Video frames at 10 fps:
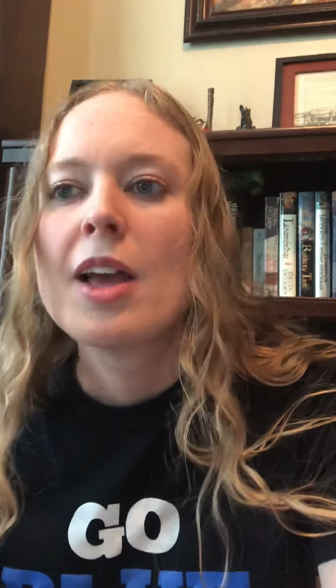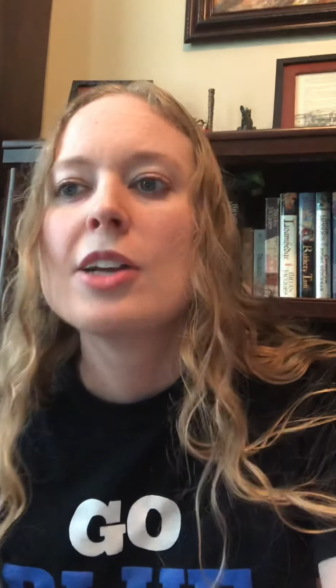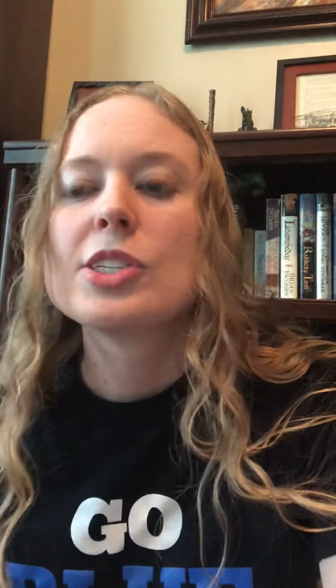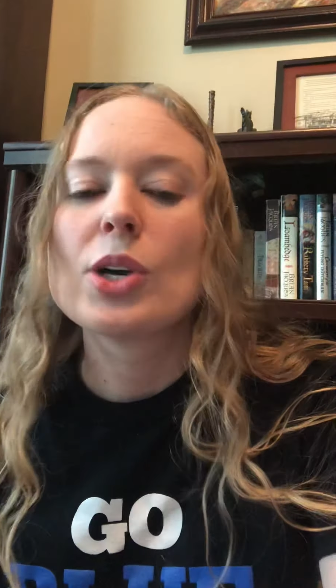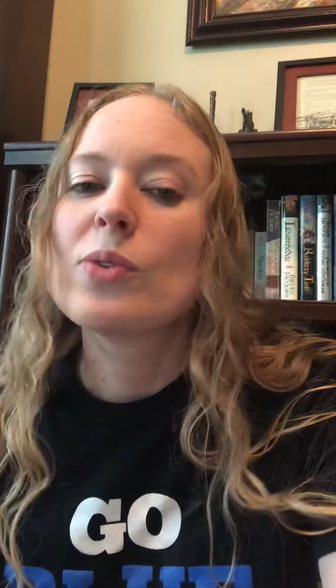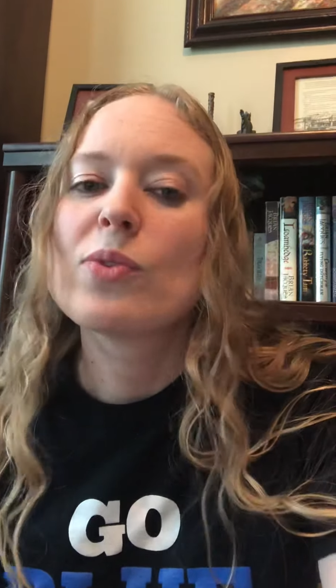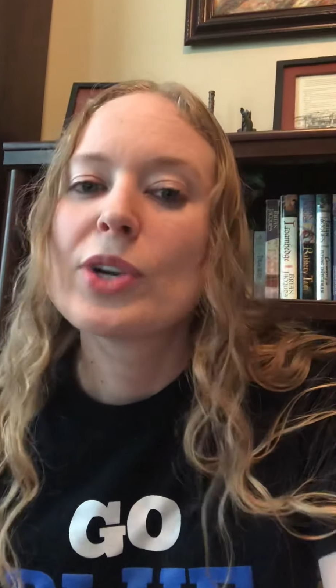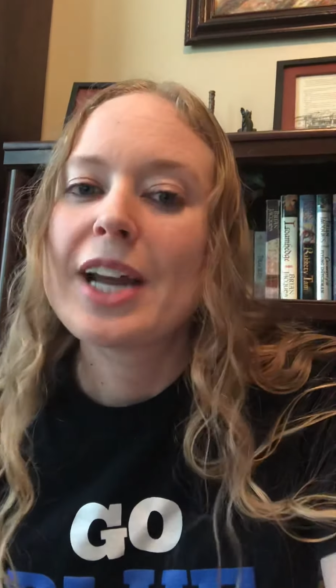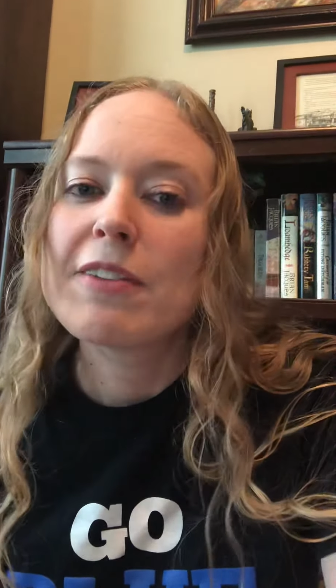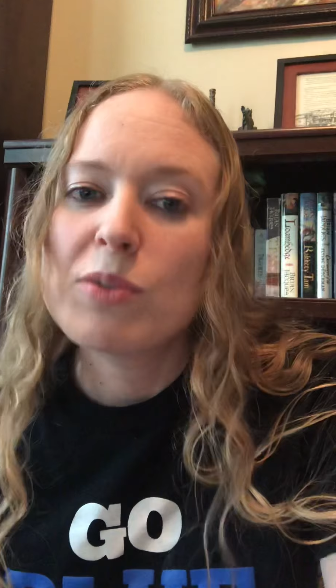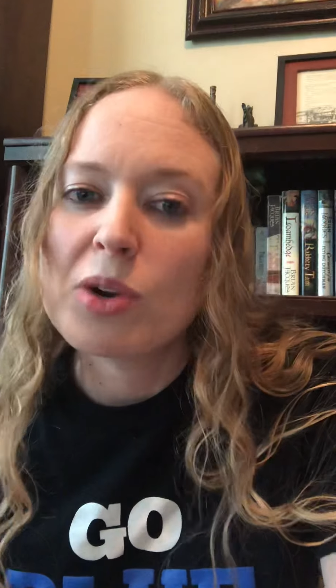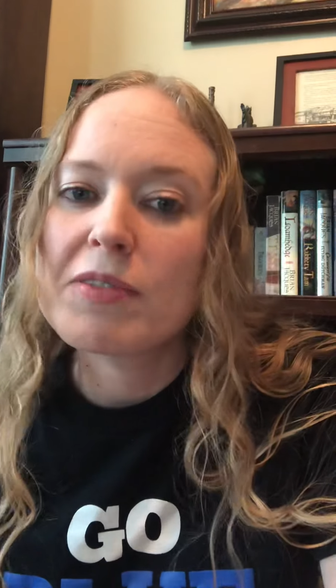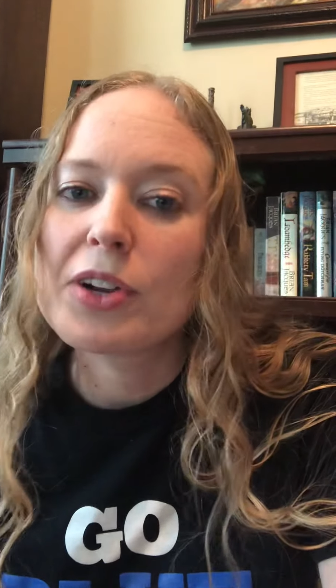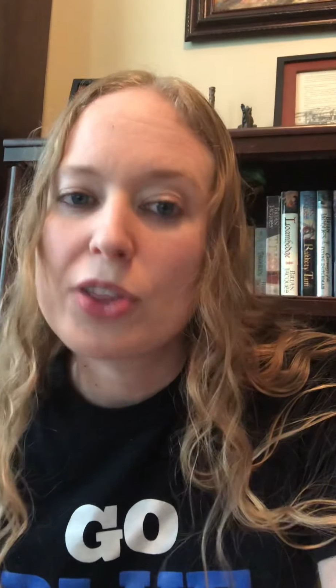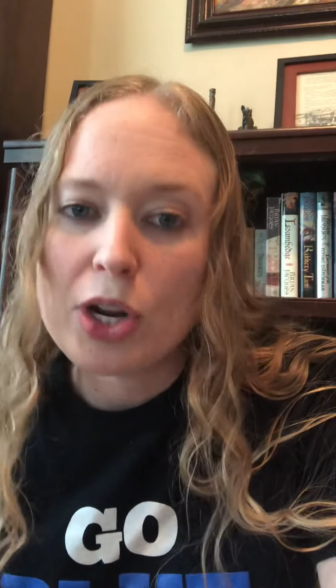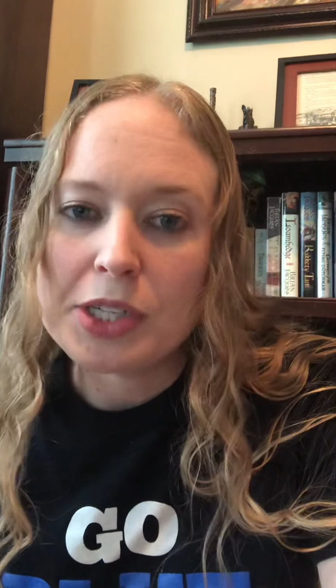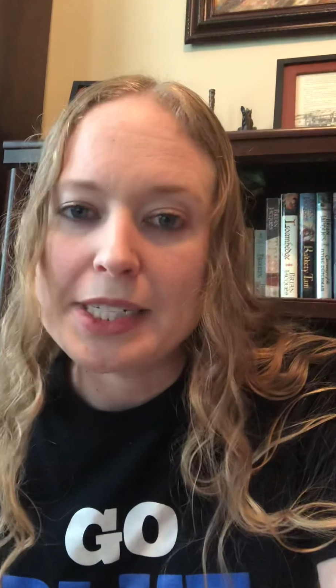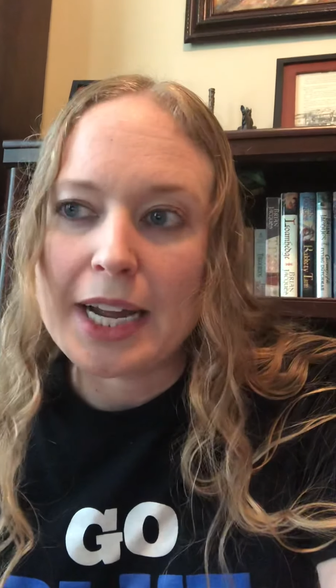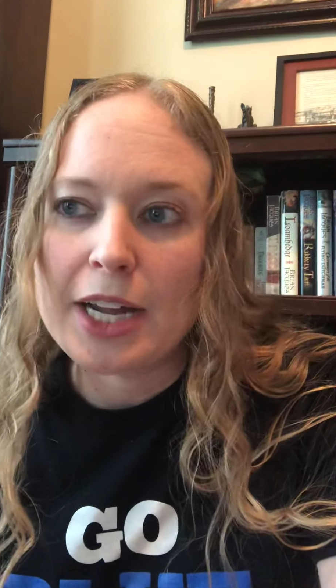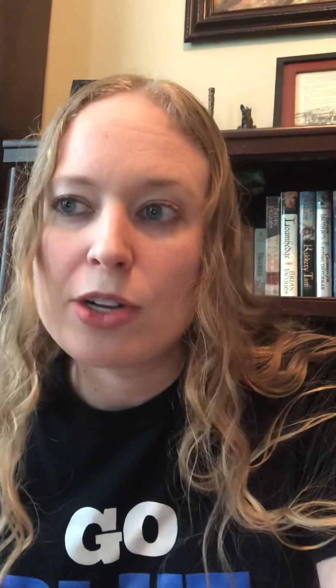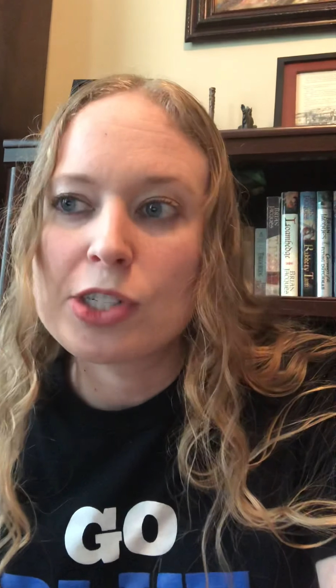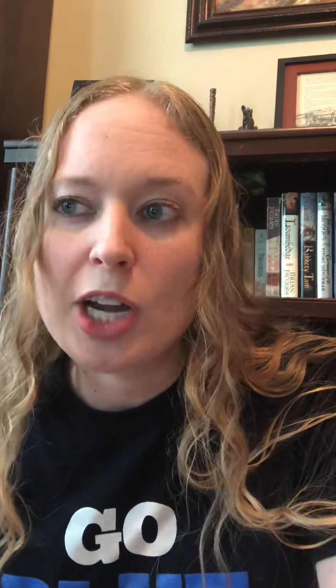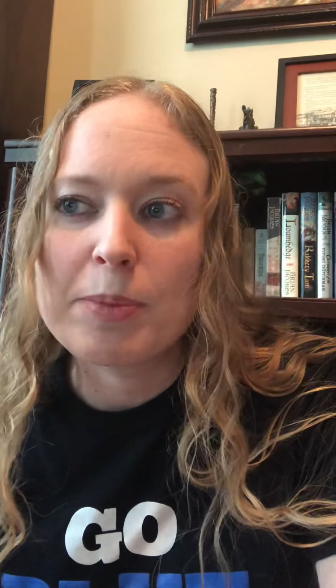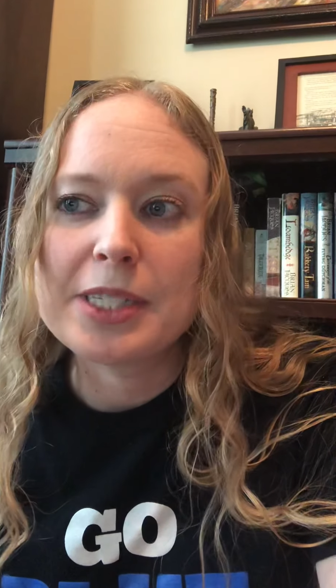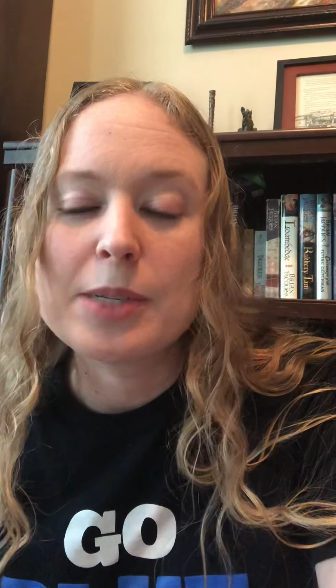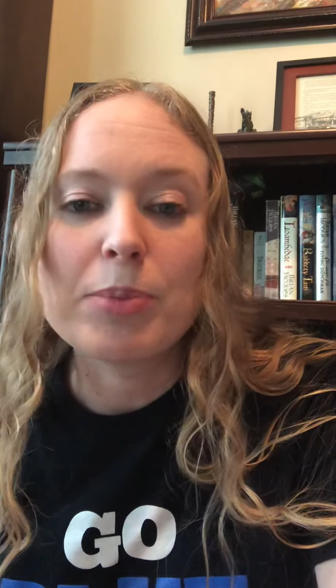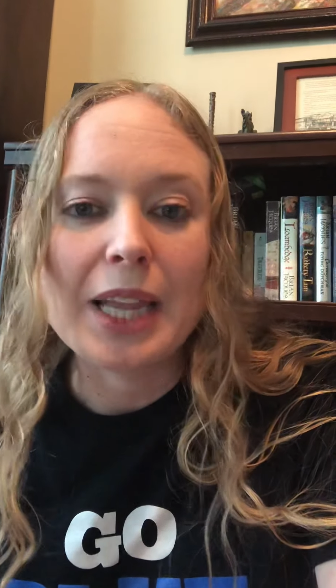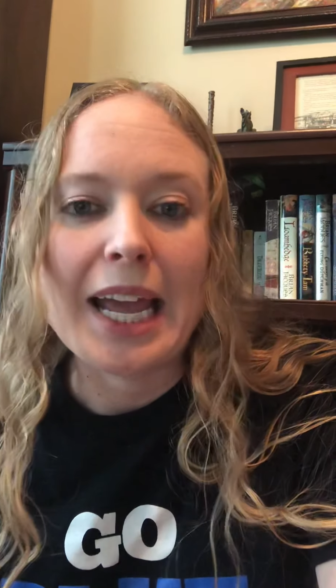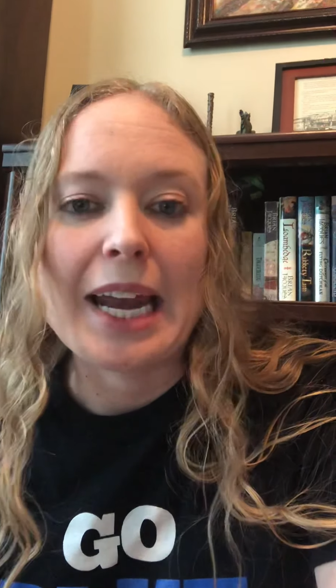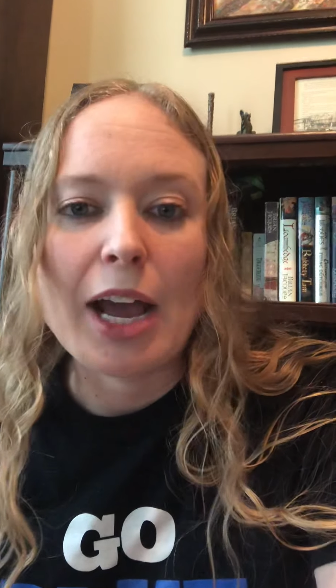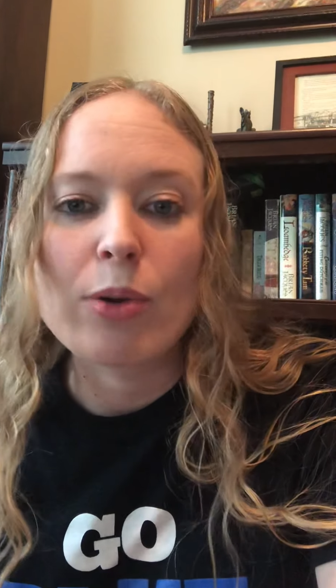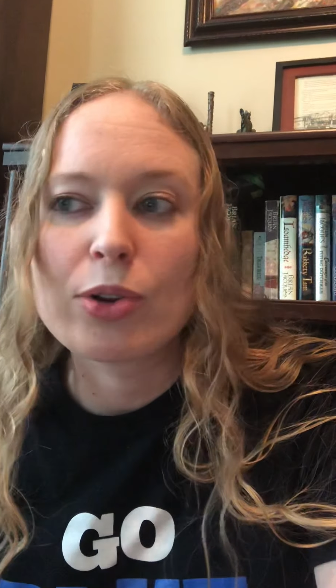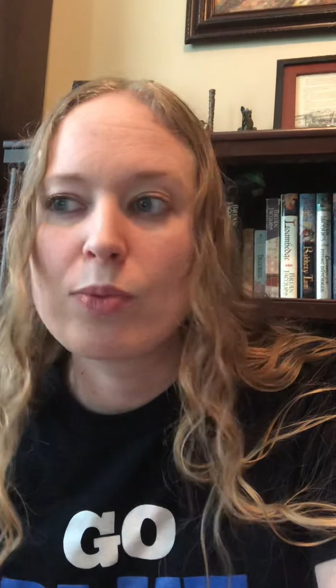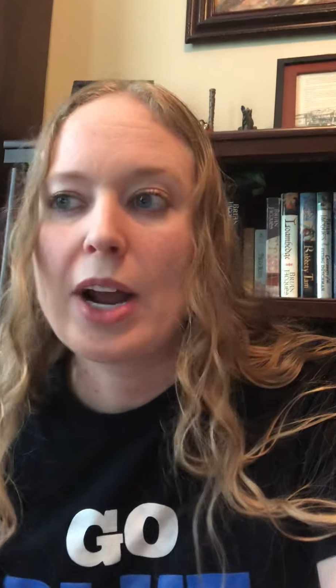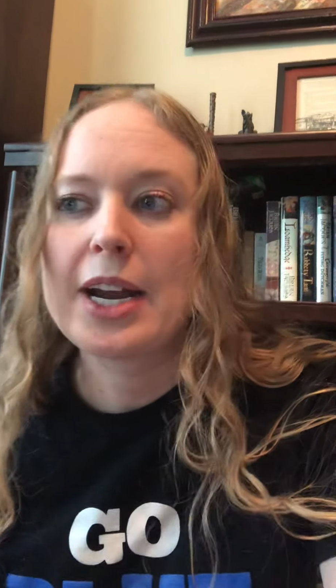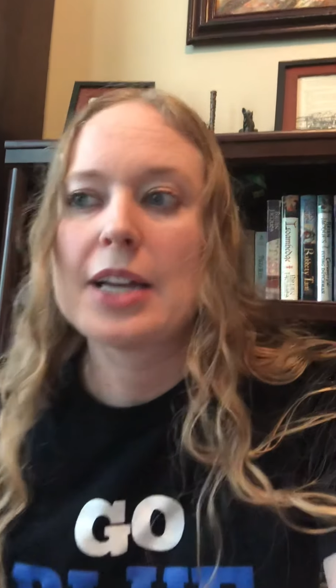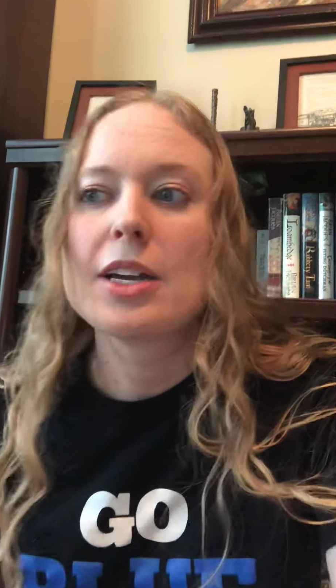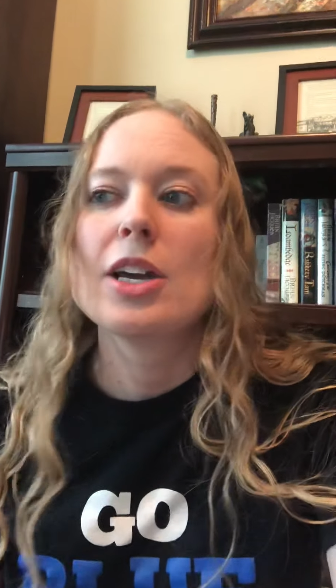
So for day 4, for Thursday, your job is to plan out your writing.